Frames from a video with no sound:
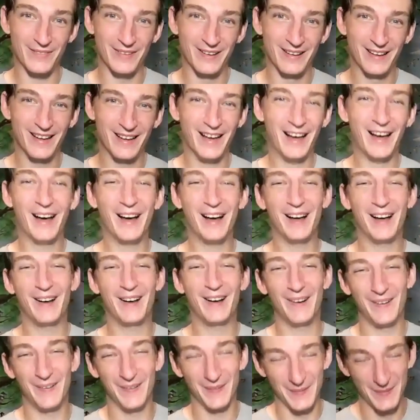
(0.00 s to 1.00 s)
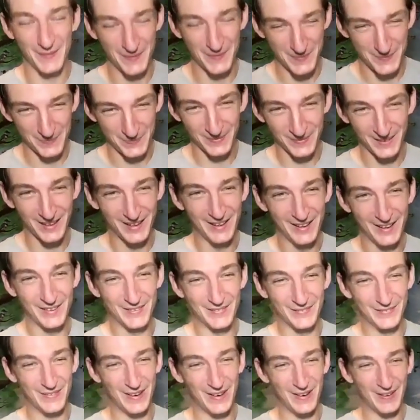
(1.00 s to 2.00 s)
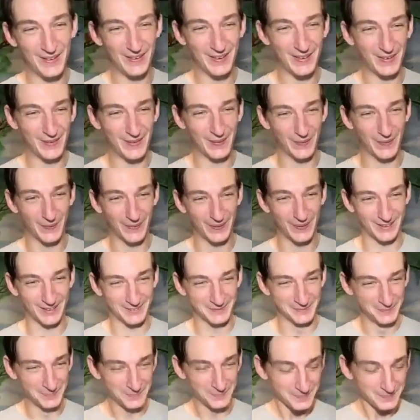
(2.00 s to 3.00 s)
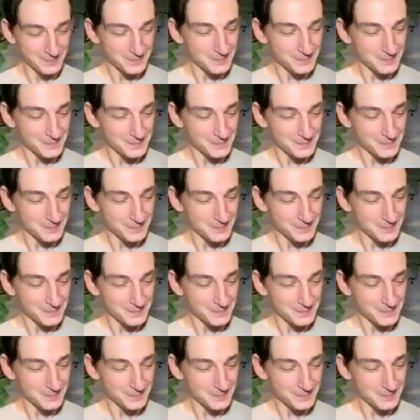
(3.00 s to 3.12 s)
have. Oh, very cool.